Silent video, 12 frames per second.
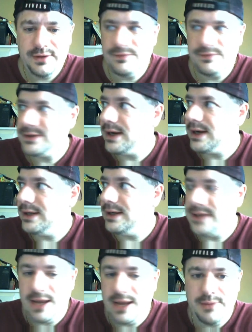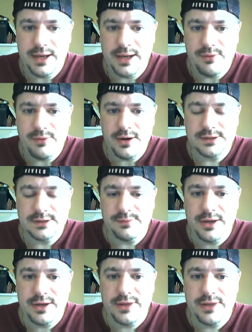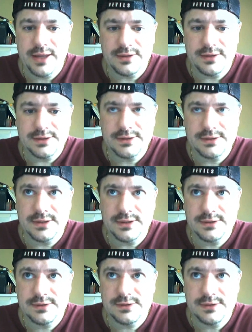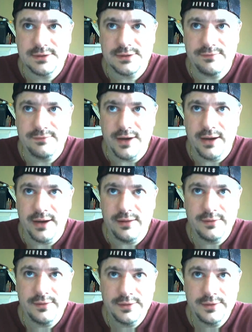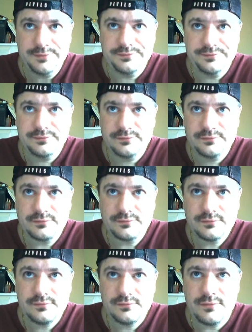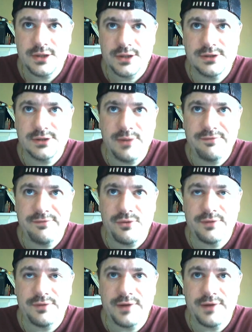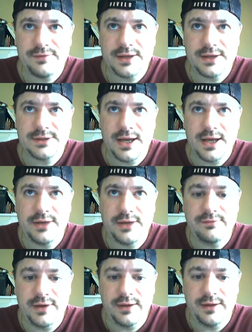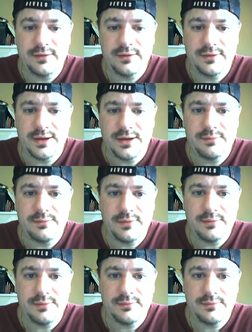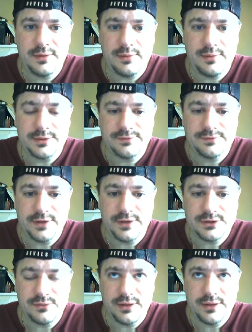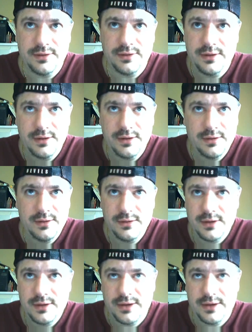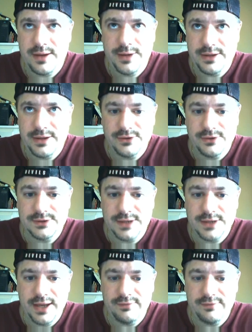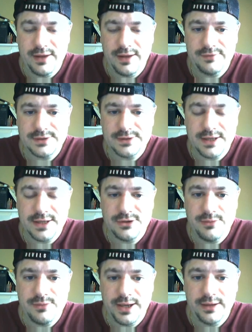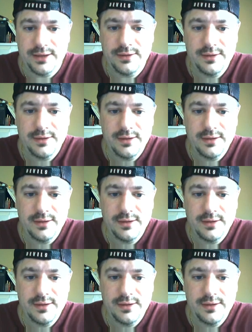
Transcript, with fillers: if it's not going to take me anywhere, because I'm near the end of this, this, this vial. This is my fourth 5,000 IU vial that I'm, I'm, I'm almost finished with. I don't know how many doses I have left. It's not too many.